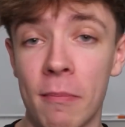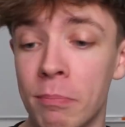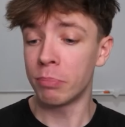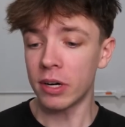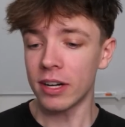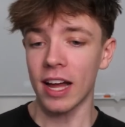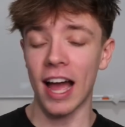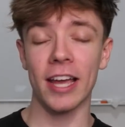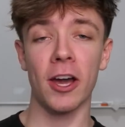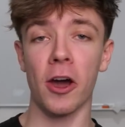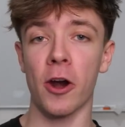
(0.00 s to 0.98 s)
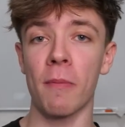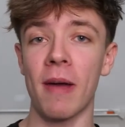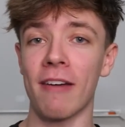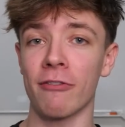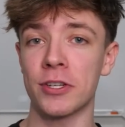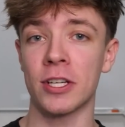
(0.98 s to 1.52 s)
But I got up
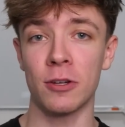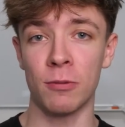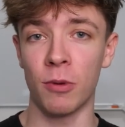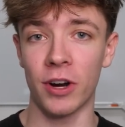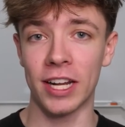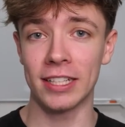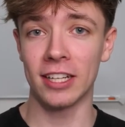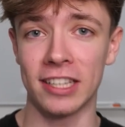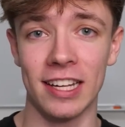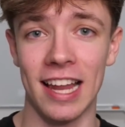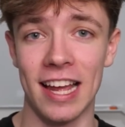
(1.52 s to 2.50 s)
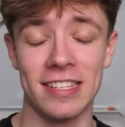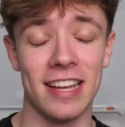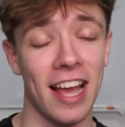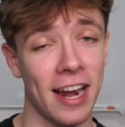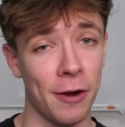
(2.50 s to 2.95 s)
every single morning nonetheless and